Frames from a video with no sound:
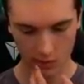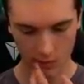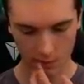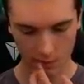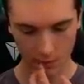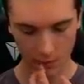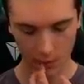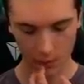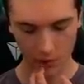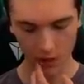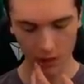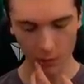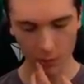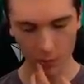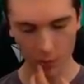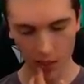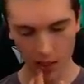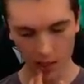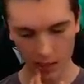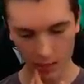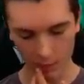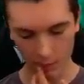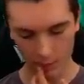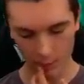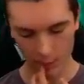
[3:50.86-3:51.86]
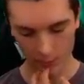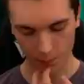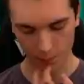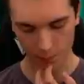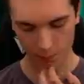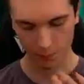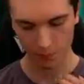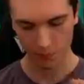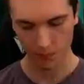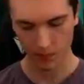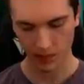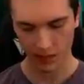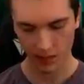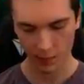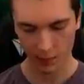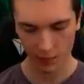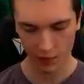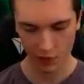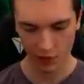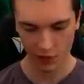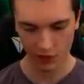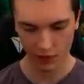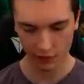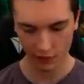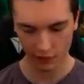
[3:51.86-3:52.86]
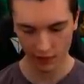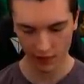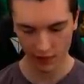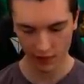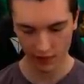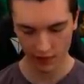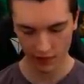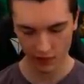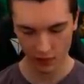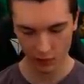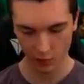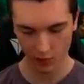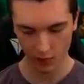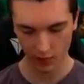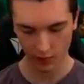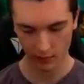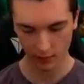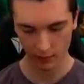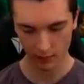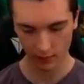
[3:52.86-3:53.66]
We're gonna pump. And we just defend this one.